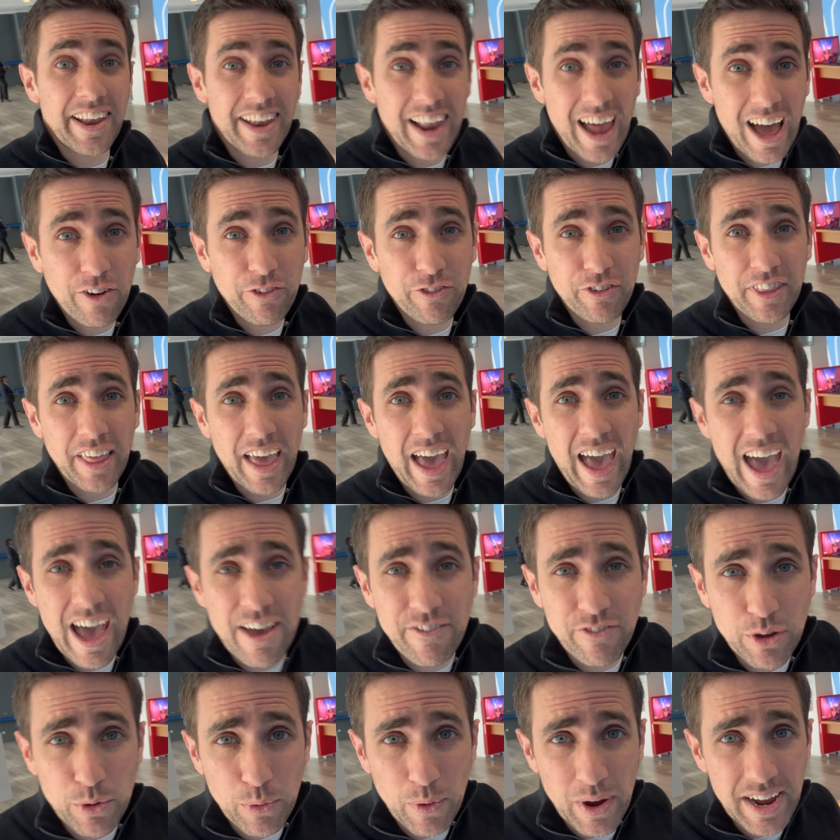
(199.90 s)
now for the
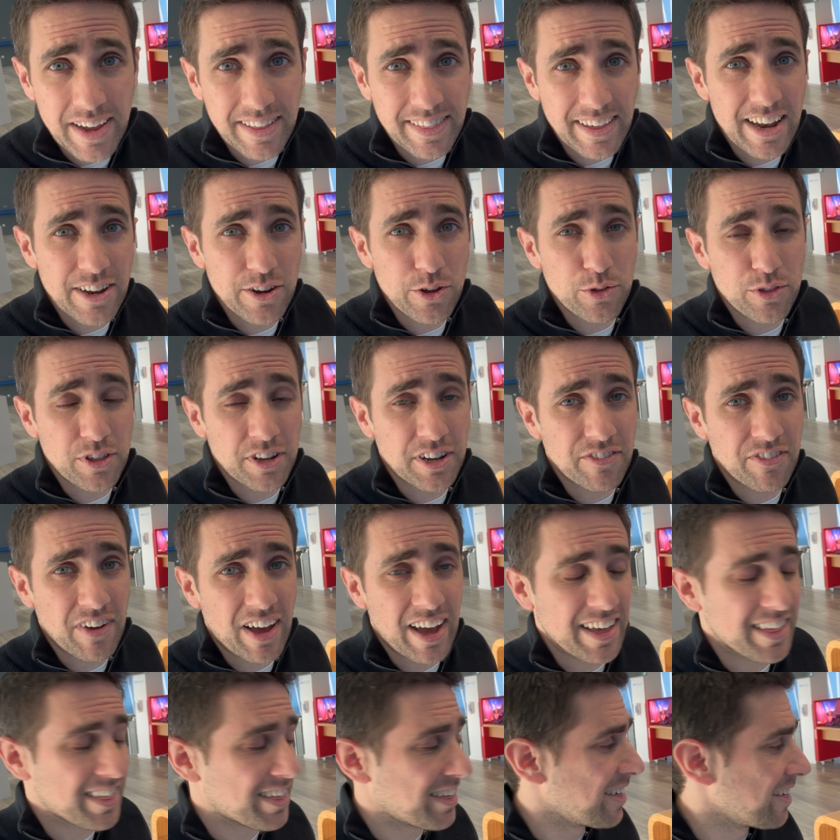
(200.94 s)
heavyweight end user
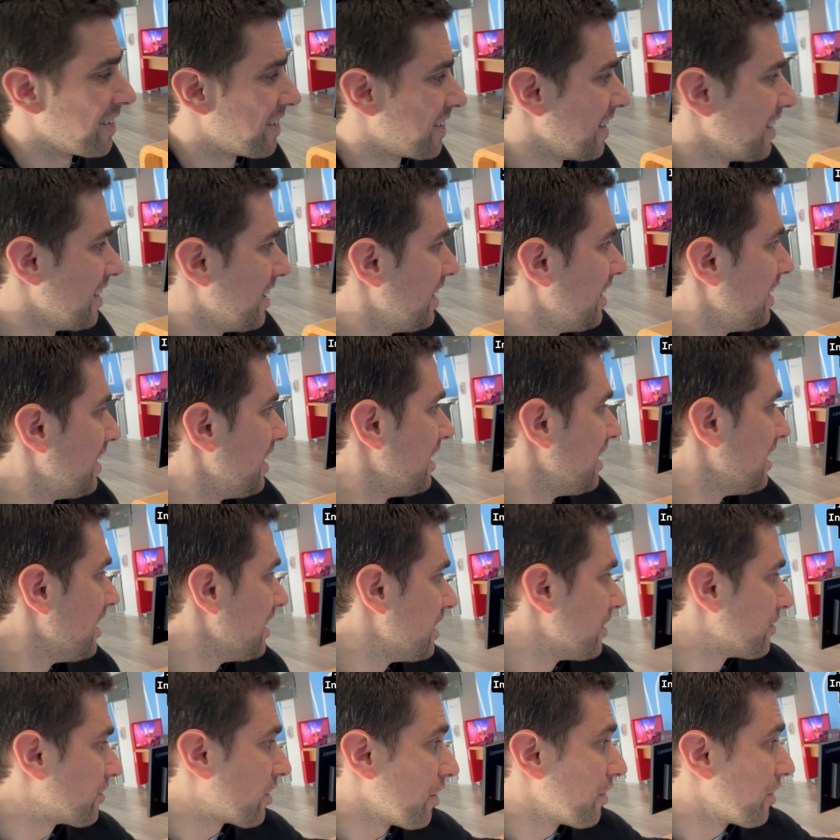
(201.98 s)
devices.
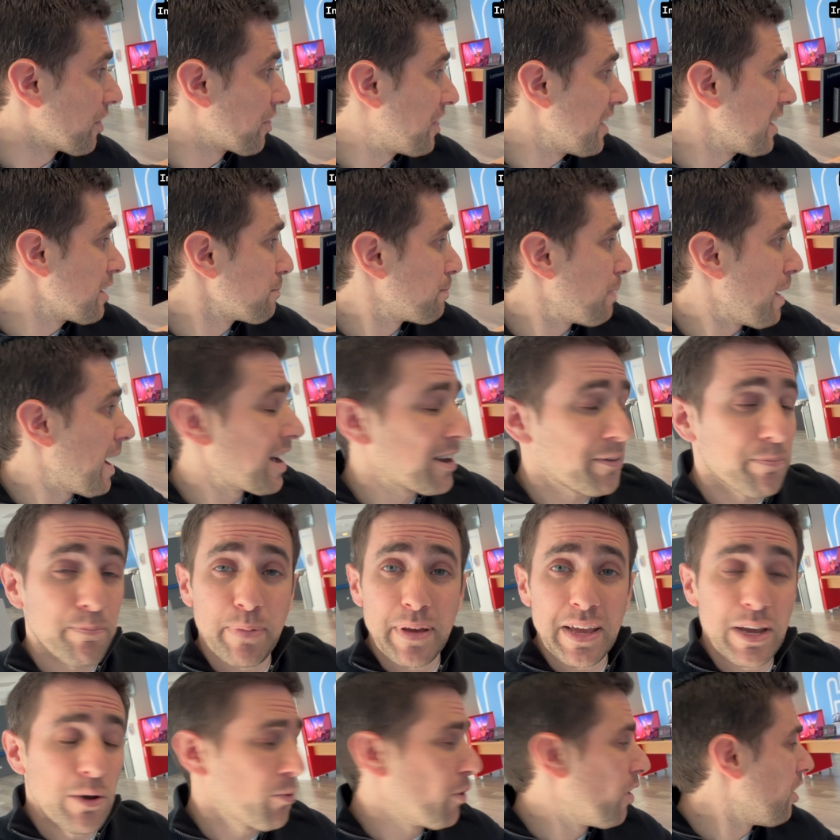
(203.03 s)
You've got the ThinkPad
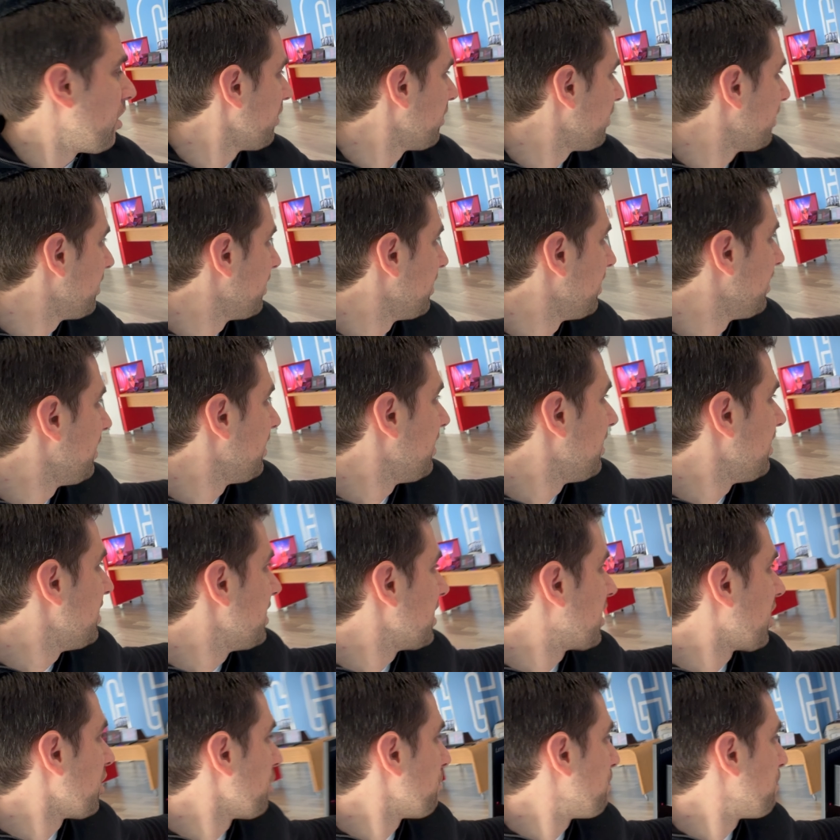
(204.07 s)
P1, you've got the